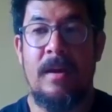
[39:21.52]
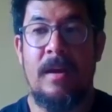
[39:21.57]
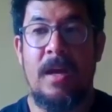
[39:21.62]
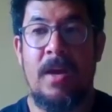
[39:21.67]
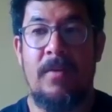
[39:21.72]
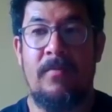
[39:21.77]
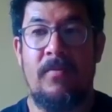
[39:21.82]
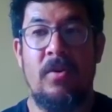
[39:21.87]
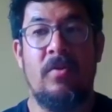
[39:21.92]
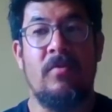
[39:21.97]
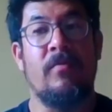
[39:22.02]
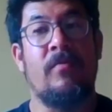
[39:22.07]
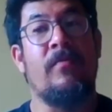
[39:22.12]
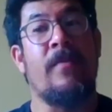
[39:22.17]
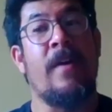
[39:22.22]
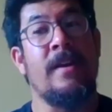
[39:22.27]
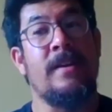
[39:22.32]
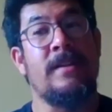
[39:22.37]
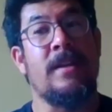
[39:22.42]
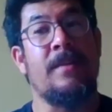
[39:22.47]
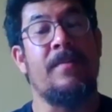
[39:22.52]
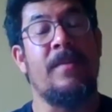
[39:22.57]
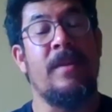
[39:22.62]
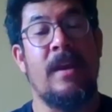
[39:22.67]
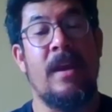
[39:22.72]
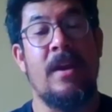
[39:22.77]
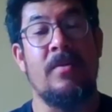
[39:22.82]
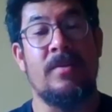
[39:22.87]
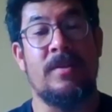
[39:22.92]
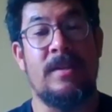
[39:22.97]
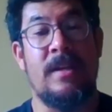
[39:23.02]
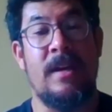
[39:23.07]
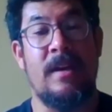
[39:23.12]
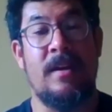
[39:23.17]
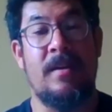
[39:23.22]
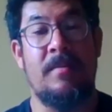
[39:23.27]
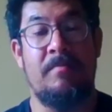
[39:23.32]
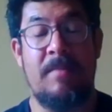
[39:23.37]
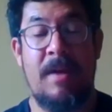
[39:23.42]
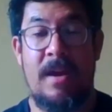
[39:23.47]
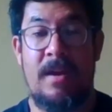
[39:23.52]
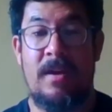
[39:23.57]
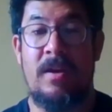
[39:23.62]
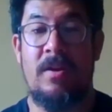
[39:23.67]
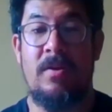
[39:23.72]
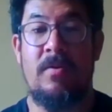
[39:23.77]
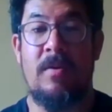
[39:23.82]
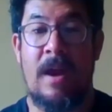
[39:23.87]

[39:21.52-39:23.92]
if you can find something else that can make you